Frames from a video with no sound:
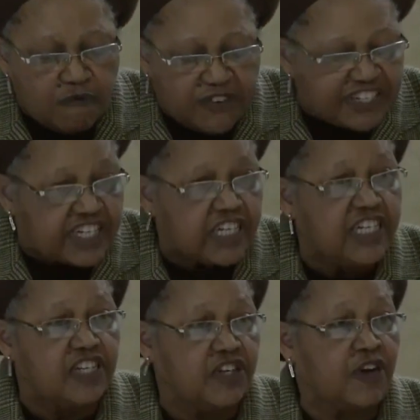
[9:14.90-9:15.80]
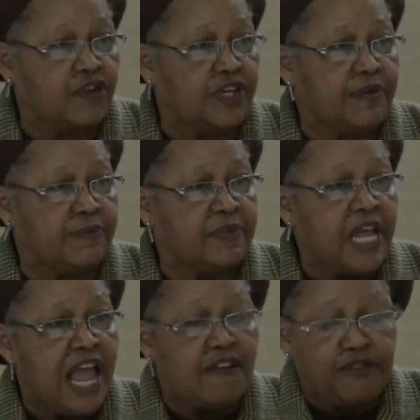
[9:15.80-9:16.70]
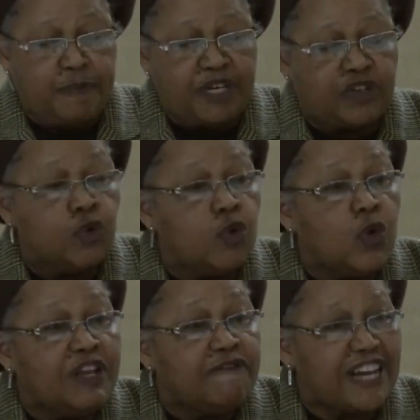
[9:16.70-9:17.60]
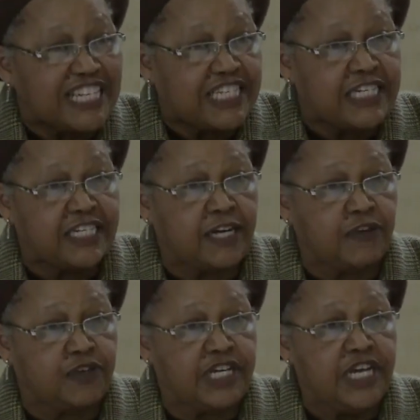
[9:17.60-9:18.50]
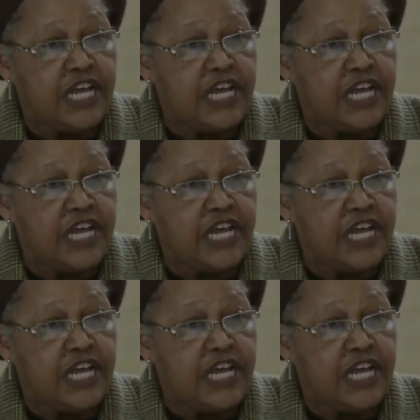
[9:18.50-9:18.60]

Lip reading: visitor to this country, every person who invests in this country,